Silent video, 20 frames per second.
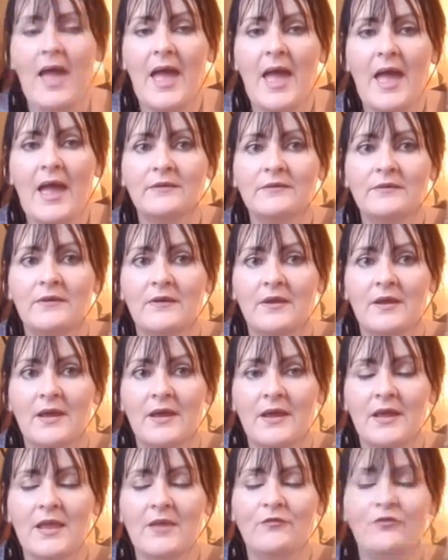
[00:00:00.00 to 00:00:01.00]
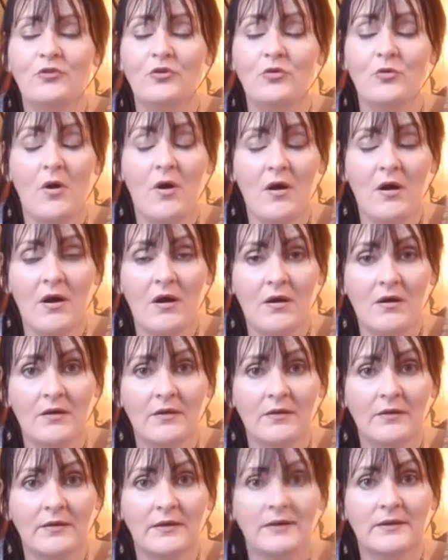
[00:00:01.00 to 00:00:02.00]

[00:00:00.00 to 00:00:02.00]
And if you are